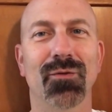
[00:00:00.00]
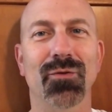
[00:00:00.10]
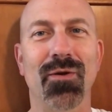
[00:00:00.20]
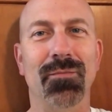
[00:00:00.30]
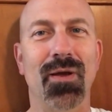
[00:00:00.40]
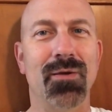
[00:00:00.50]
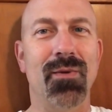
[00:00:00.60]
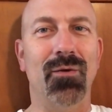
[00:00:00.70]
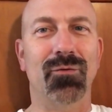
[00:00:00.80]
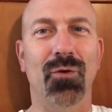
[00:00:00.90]
So if I'm talking
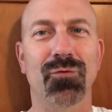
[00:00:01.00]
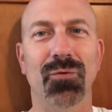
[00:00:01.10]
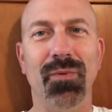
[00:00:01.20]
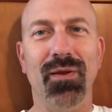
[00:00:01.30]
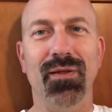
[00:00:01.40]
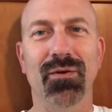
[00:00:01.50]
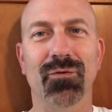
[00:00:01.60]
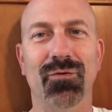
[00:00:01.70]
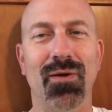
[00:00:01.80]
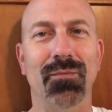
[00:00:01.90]
about social media or
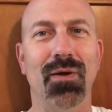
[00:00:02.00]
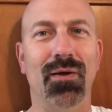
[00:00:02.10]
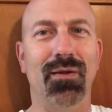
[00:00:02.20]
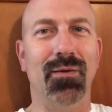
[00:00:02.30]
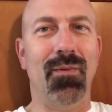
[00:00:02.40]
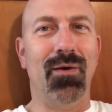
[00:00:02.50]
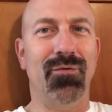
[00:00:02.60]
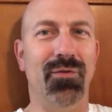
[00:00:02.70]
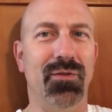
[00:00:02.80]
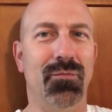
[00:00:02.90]
if I'm talking about
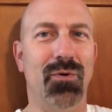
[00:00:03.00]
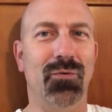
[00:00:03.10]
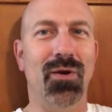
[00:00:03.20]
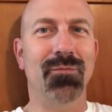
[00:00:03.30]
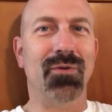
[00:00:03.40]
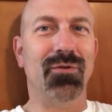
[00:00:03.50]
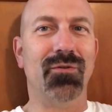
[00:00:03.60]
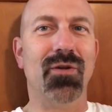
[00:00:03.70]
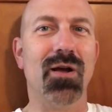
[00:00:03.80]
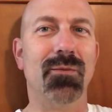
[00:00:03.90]
affiliate programs, I'll
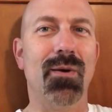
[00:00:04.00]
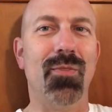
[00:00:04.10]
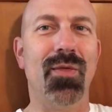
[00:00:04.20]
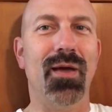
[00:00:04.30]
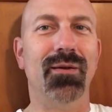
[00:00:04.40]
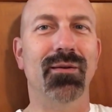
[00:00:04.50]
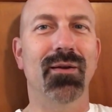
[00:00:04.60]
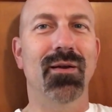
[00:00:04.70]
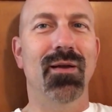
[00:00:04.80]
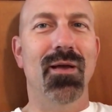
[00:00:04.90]
just talk about that.
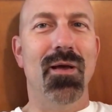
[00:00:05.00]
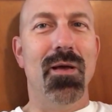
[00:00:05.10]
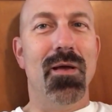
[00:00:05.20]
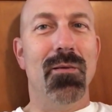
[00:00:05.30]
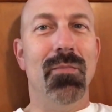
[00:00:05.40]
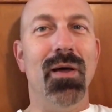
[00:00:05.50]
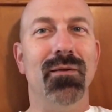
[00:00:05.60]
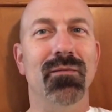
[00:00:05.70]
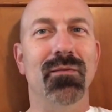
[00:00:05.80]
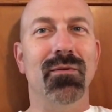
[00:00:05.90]

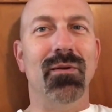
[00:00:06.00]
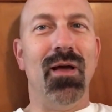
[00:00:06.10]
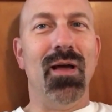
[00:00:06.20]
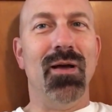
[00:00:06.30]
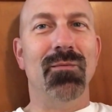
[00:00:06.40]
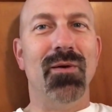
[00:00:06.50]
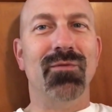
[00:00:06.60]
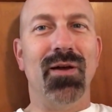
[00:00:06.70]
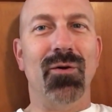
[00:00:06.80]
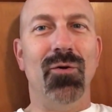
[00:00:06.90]
But um,
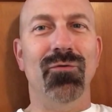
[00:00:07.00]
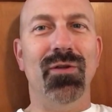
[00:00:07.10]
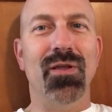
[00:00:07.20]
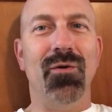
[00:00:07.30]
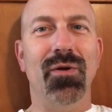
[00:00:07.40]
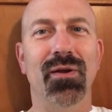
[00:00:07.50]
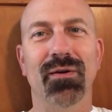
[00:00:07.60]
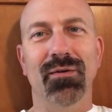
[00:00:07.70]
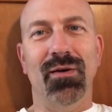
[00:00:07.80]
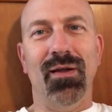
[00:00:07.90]
I've got a whole video
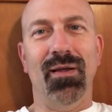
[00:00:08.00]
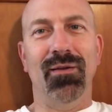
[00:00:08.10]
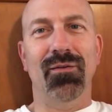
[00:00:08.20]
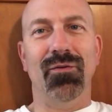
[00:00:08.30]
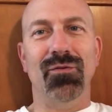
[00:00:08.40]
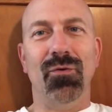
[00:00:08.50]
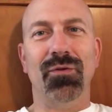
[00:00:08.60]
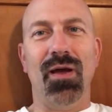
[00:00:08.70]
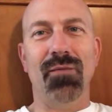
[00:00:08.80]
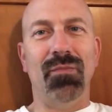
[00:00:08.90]
here and there's no
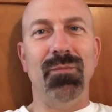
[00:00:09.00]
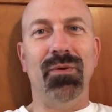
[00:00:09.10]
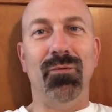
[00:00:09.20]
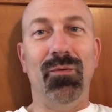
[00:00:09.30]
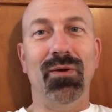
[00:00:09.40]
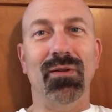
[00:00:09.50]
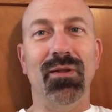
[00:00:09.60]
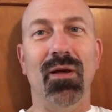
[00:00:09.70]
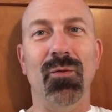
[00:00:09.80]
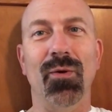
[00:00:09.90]
time limit
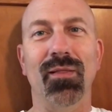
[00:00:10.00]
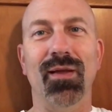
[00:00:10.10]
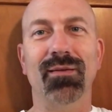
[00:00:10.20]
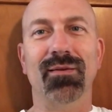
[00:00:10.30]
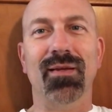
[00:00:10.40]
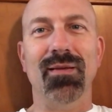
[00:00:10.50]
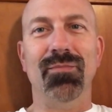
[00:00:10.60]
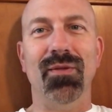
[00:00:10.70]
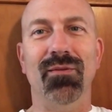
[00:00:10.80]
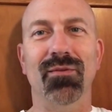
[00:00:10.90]
really, although I like to
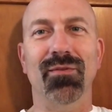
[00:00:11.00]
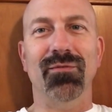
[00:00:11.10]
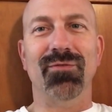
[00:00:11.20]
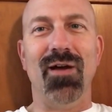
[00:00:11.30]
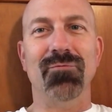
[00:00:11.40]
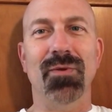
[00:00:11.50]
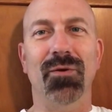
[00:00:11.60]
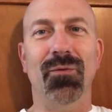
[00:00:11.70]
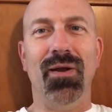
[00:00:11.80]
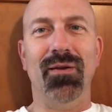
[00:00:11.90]
keep these in the five
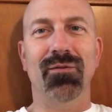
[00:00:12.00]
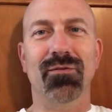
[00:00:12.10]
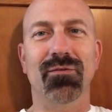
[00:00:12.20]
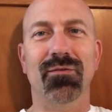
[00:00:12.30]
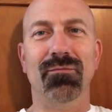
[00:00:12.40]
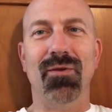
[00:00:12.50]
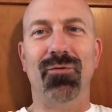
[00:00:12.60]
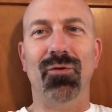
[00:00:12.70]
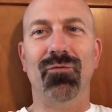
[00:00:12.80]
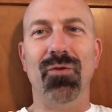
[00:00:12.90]
minute range my
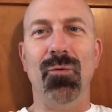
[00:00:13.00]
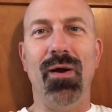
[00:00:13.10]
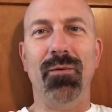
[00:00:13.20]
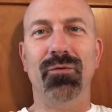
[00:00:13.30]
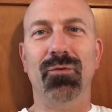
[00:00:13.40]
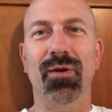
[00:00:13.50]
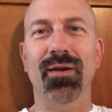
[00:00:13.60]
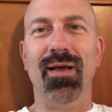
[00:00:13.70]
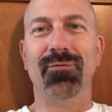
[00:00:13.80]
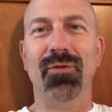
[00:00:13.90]
first few I was
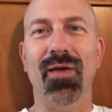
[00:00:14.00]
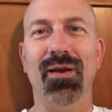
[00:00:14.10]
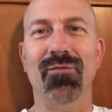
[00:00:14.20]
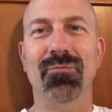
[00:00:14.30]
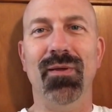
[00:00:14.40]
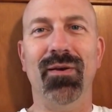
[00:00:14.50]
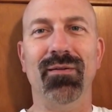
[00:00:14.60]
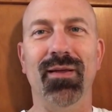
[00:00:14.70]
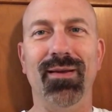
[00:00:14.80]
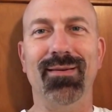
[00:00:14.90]
great. After that, I've been
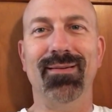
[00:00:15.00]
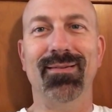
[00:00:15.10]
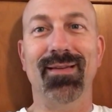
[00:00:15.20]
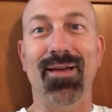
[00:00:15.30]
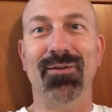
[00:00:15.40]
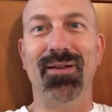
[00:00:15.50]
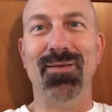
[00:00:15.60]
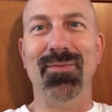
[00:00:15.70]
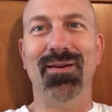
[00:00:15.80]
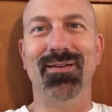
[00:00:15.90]
at like nine or
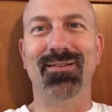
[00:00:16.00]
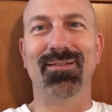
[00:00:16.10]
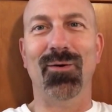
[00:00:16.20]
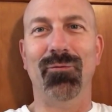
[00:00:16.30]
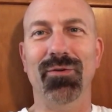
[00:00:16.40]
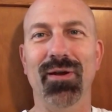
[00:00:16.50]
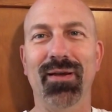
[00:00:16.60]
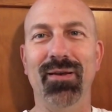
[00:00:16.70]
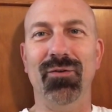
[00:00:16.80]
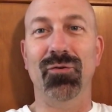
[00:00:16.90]
10 minutes. Hopefully, you're
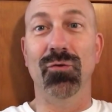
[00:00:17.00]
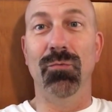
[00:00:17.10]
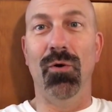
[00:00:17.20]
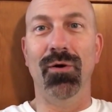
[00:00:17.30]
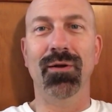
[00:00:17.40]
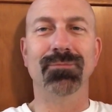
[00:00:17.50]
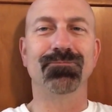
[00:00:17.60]
not getting too bored.